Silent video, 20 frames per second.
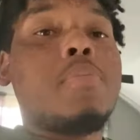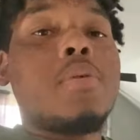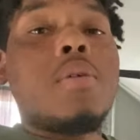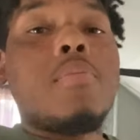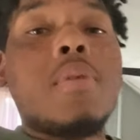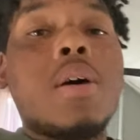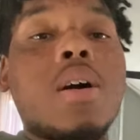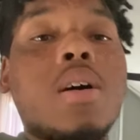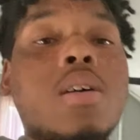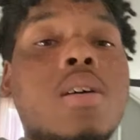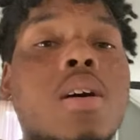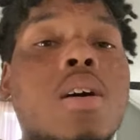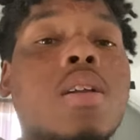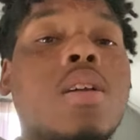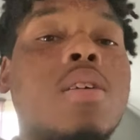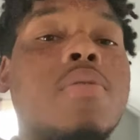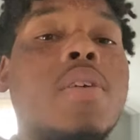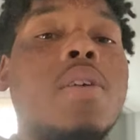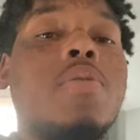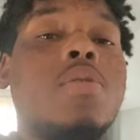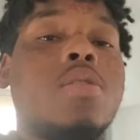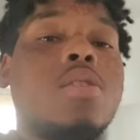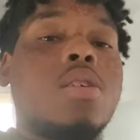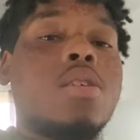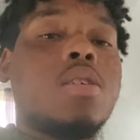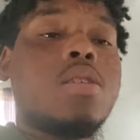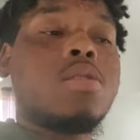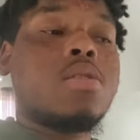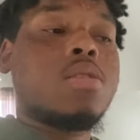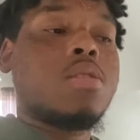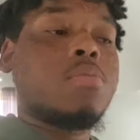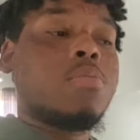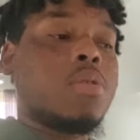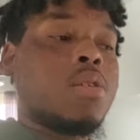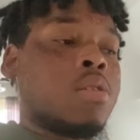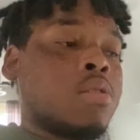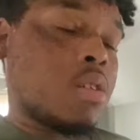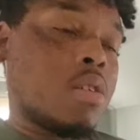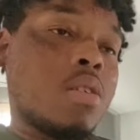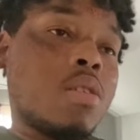Build my car, love everything they sent me.
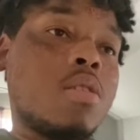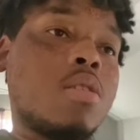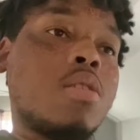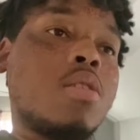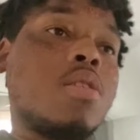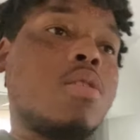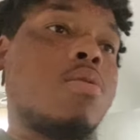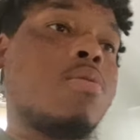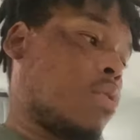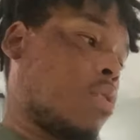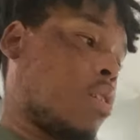You know,